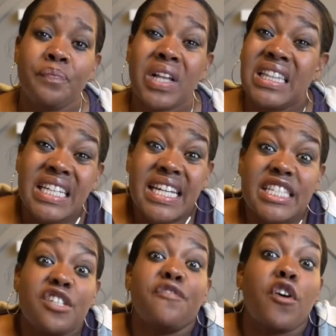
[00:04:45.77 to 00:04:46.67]
Look
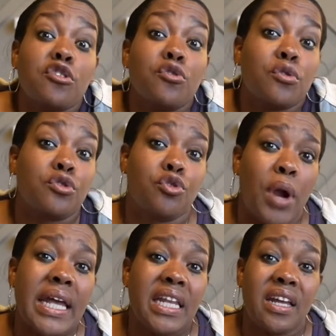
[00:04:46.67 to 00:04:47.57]
into virtual
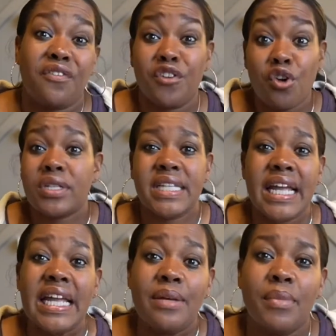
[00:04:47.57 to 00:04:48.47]
training for your
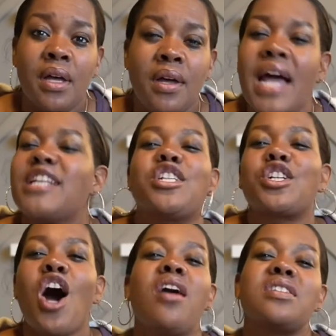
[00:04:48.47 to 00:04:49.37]
team. It's a
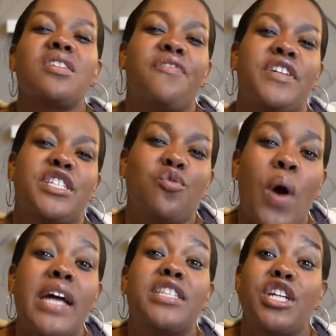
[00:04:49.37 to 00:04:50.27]
cost-efficient
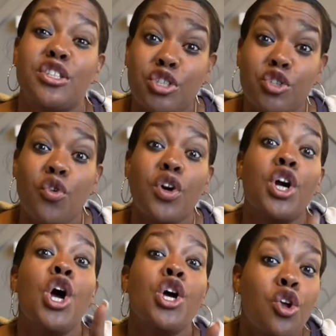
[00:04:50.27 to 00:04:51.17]
way to ensure
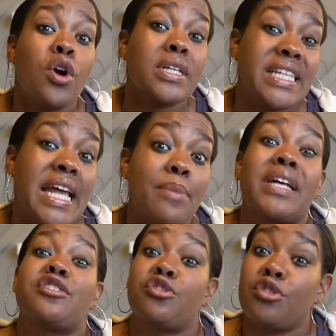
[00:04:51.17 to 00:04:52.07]
your team
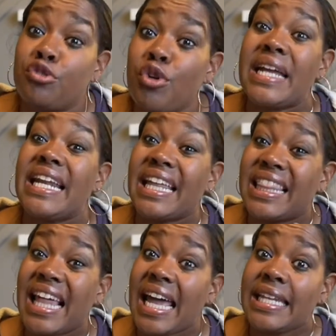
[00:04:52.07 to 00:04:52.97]
gets the training
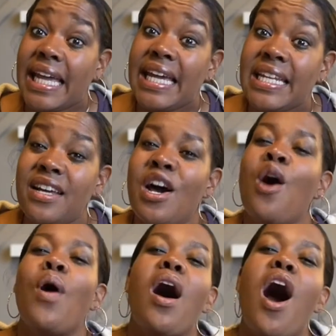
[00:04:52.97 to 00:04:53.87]
they need
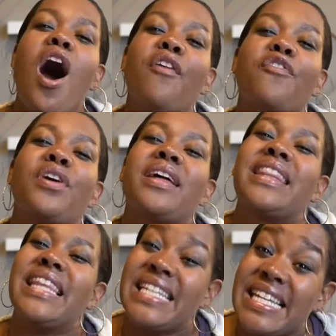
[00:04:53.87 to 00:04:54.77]
while offering
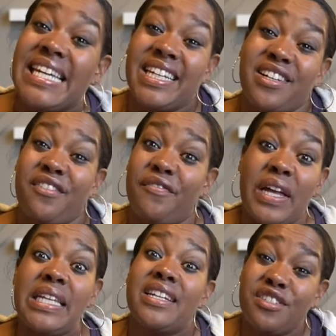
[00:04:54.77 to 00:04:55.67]
the needed
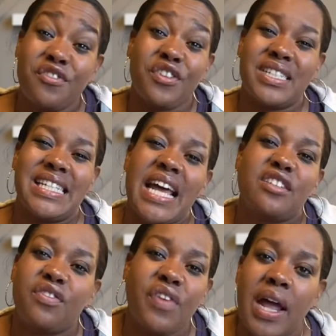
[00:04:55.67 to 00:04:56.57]
convenience for today's
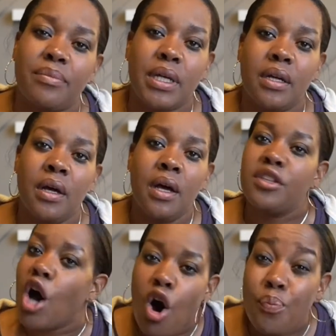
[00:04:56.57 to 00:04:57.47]
family. The
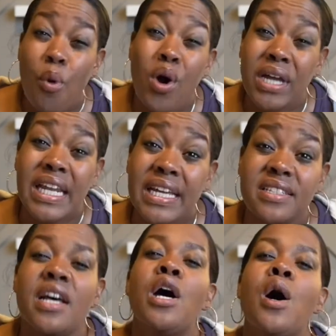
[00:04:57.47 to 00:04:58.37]
whole point is,
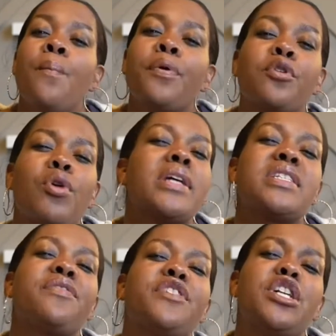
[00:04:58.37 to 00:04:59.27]

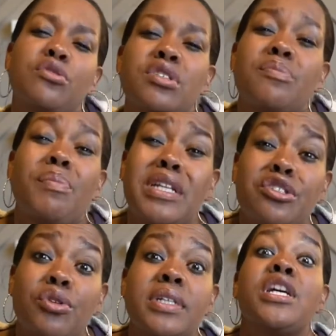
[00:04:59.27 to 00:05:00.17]
Progressive Children's
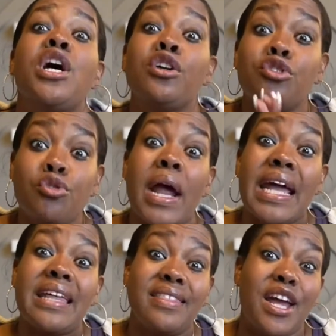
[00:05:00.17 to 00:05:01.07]
Ministries
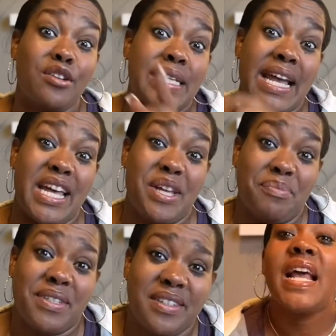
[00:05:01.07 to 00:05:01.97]
train their teams.
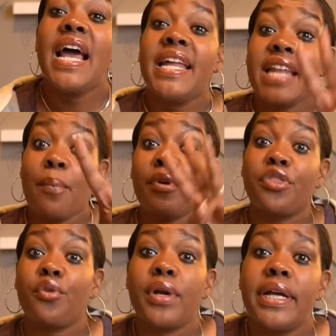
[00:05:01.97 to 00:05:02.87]
Number
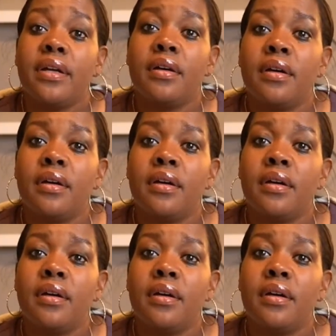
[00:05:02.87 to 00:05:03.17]
three,